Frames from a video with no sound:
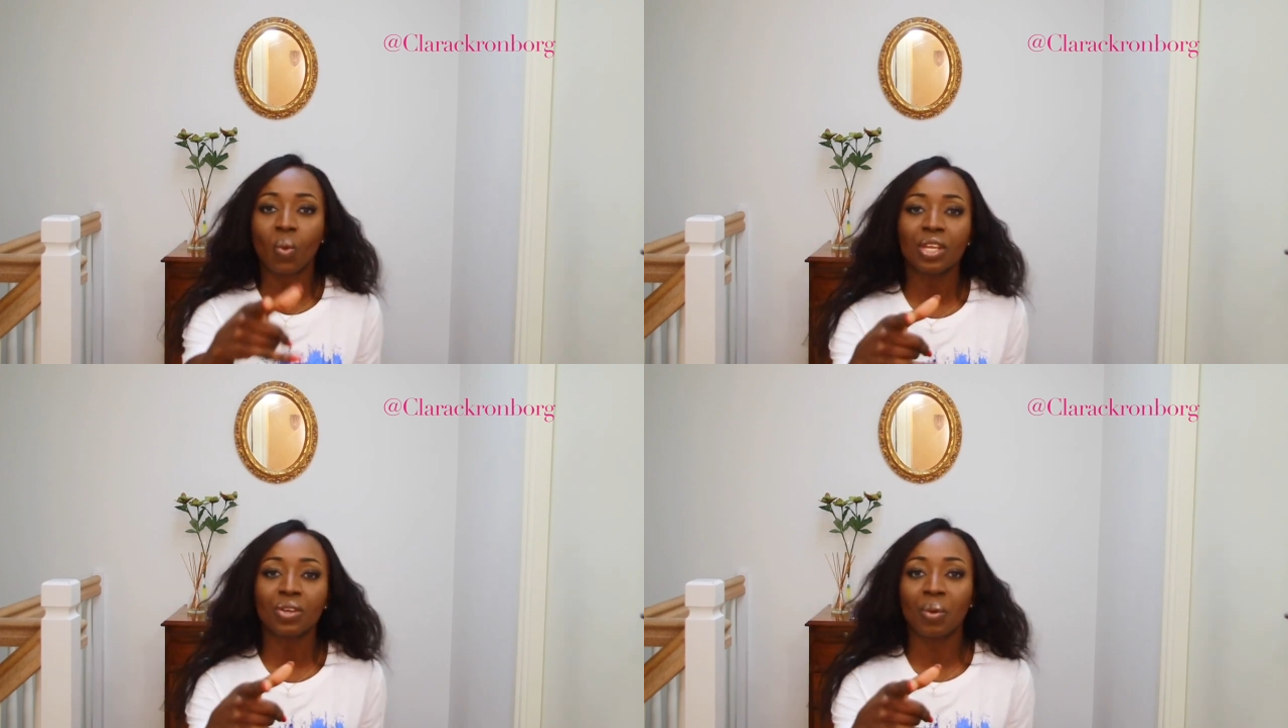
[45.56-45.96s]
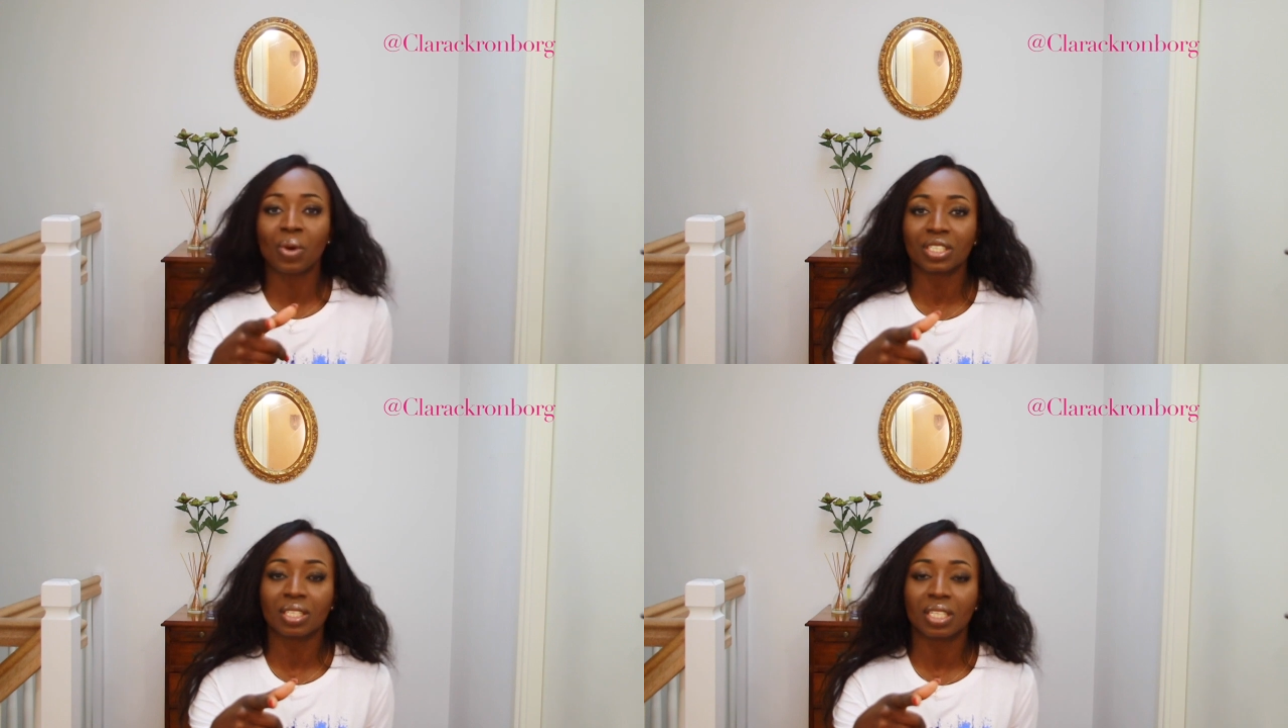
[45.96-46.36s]
When you're
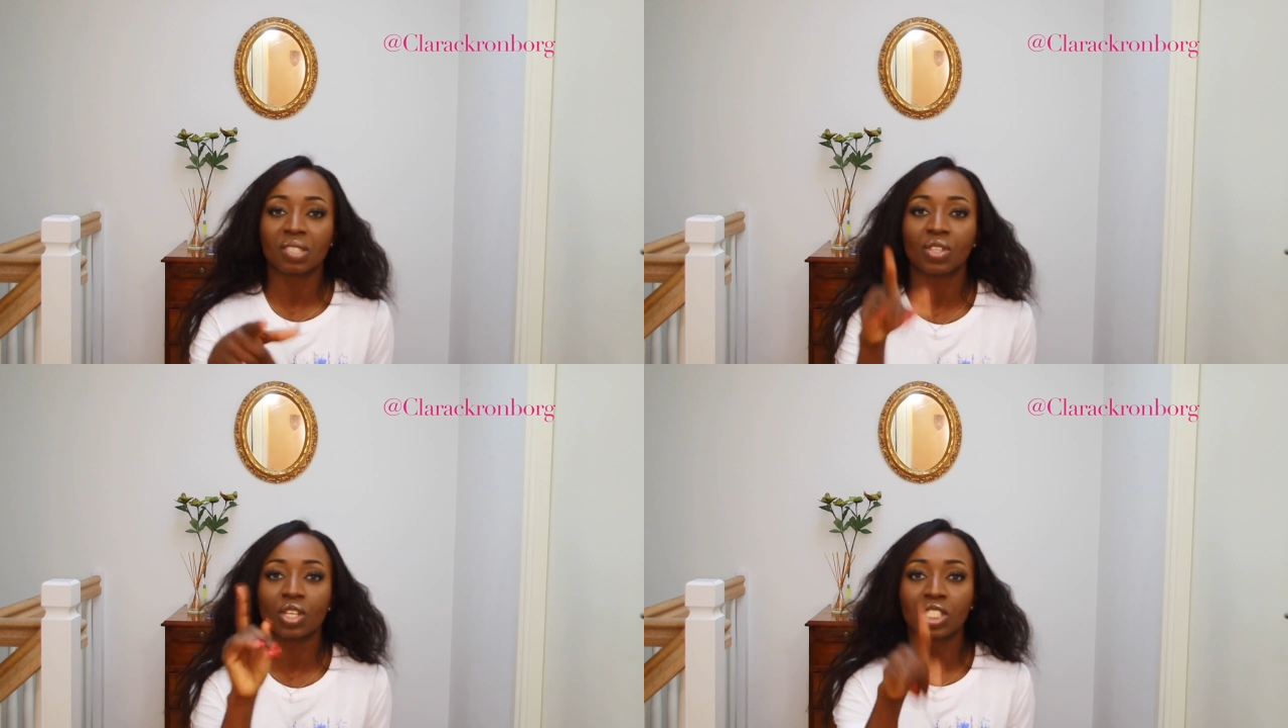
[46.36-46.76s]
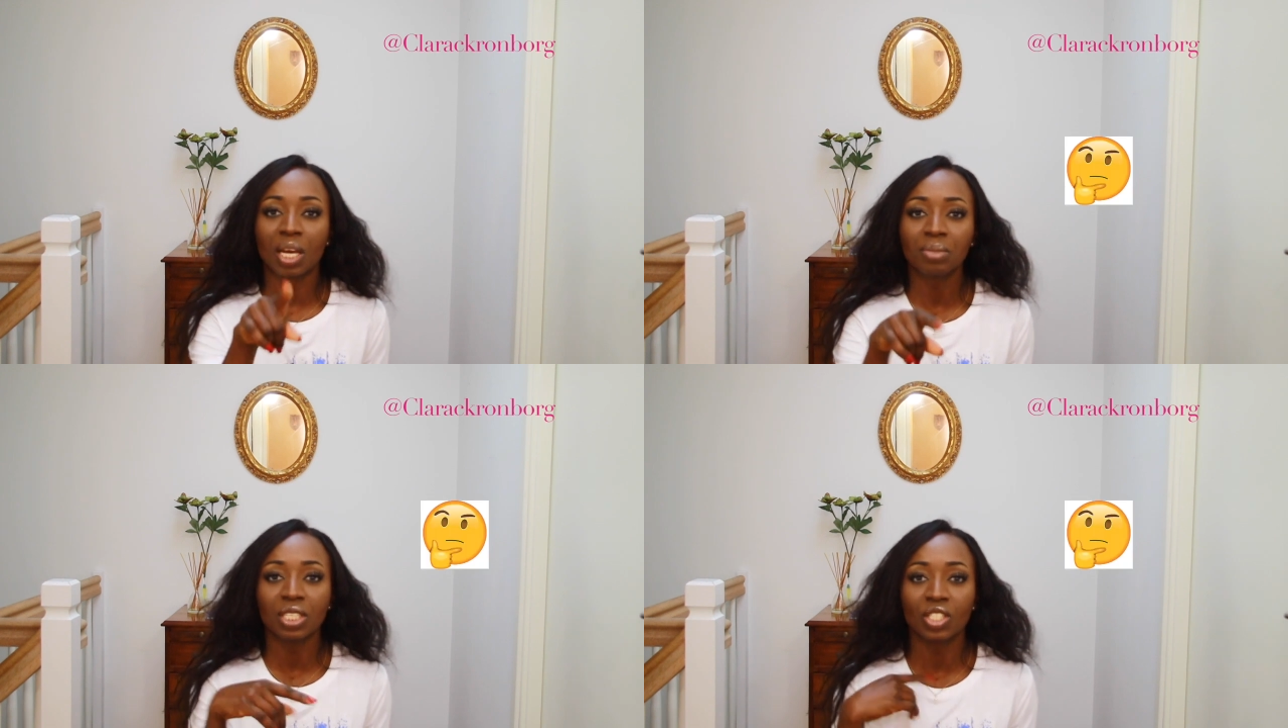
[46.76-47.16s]
watching this video,
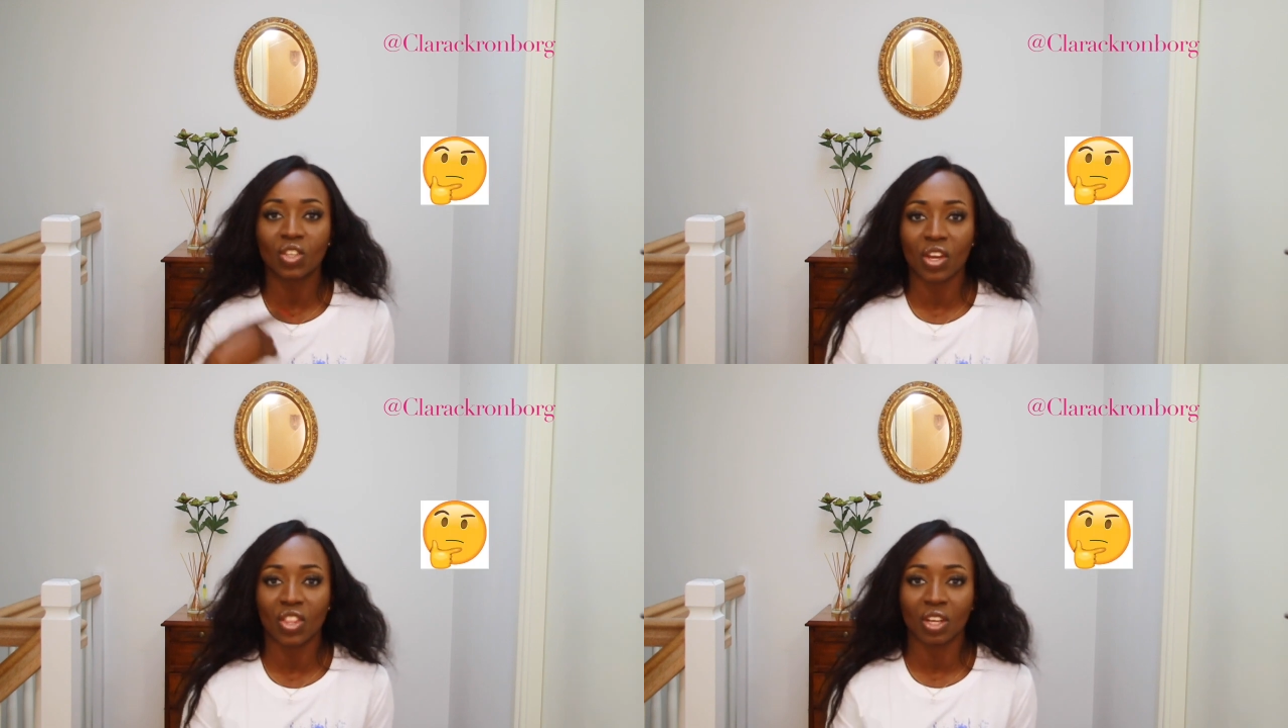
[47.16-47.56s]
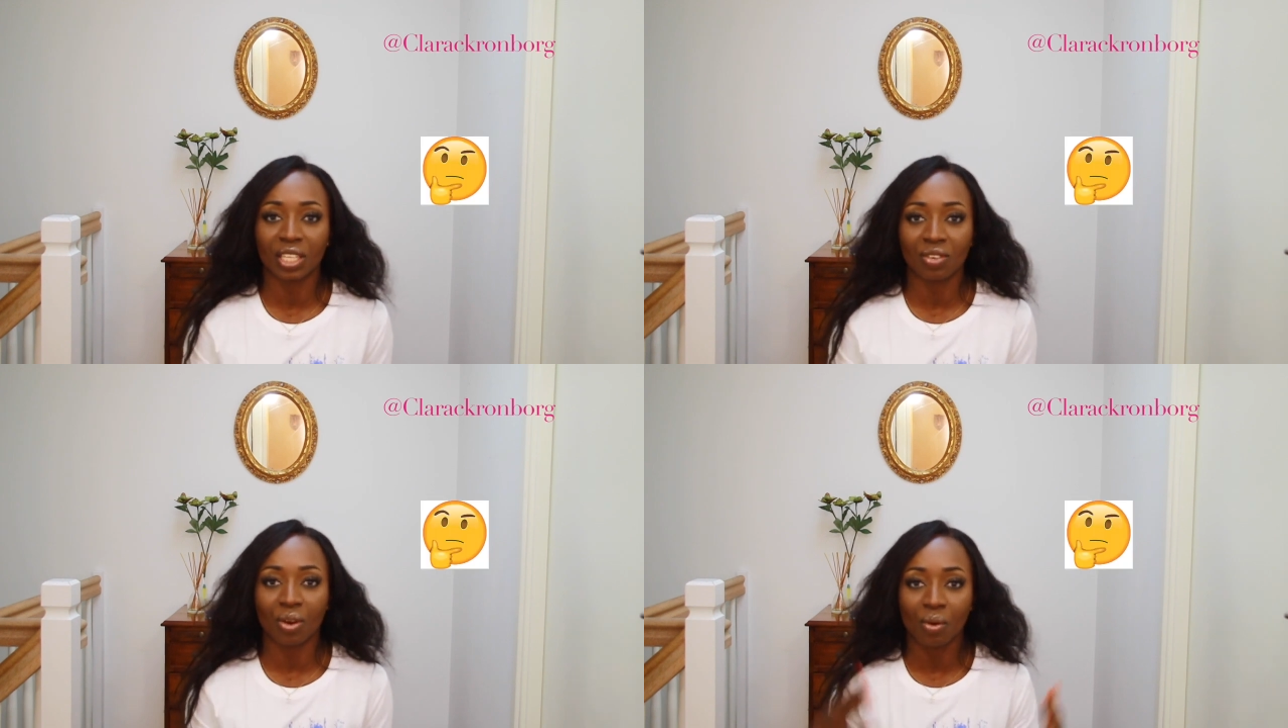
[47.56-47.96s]
something is going on
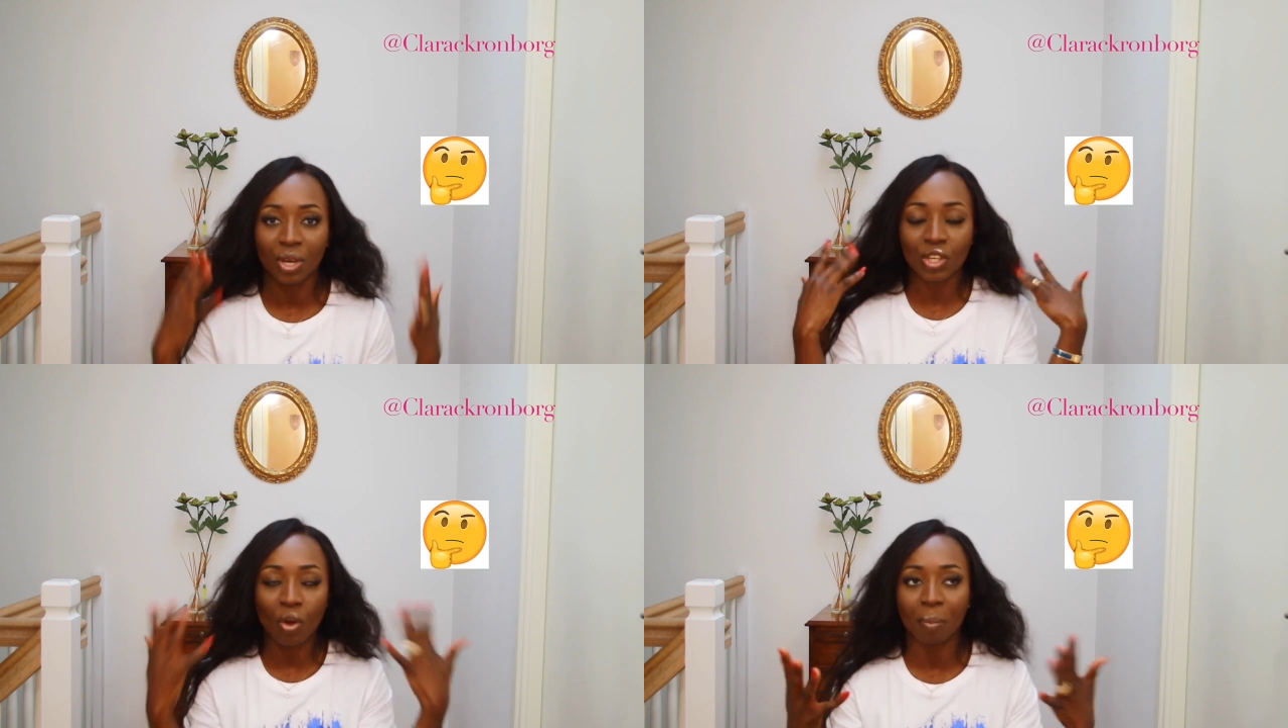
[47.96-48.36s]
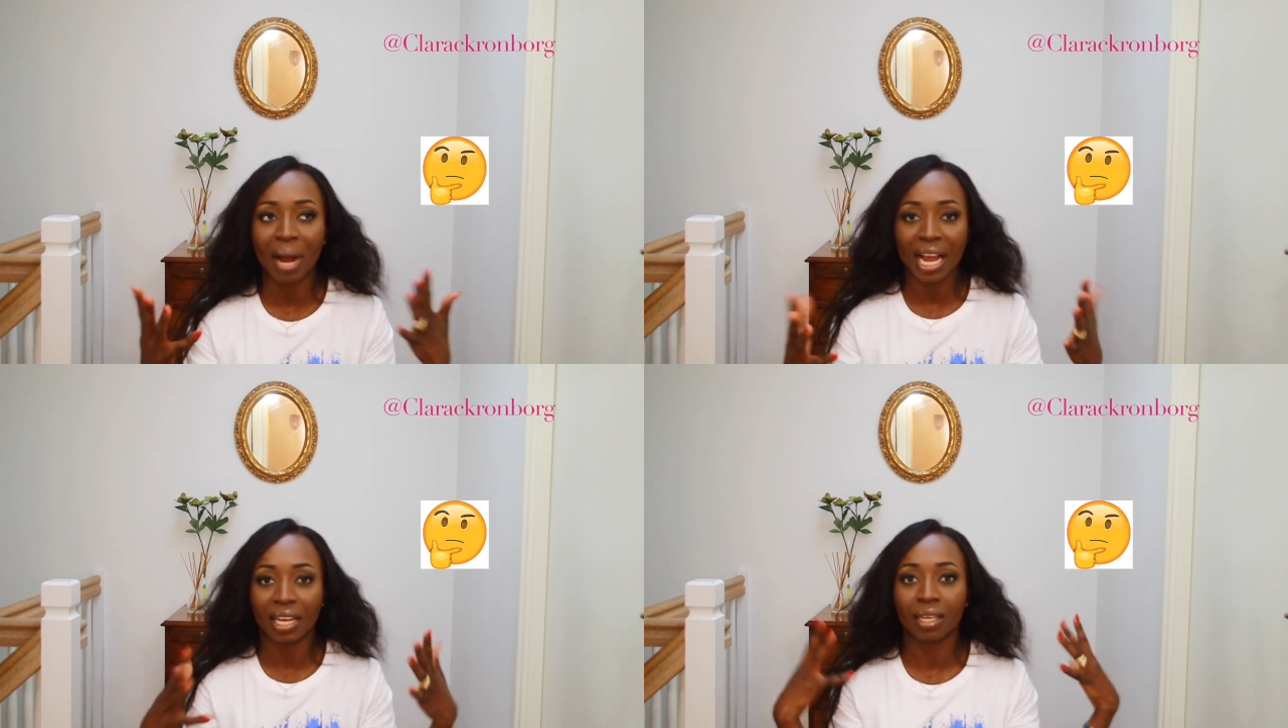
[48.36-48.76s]
in your
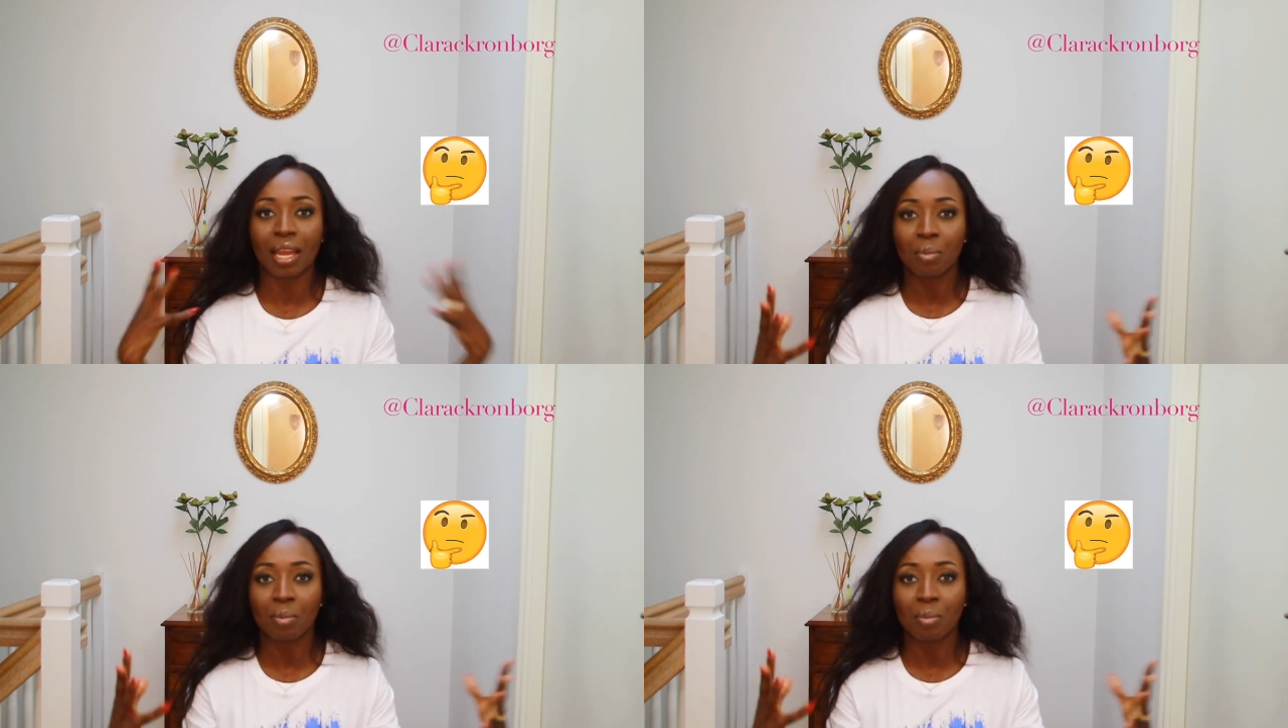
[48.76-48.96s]
mind.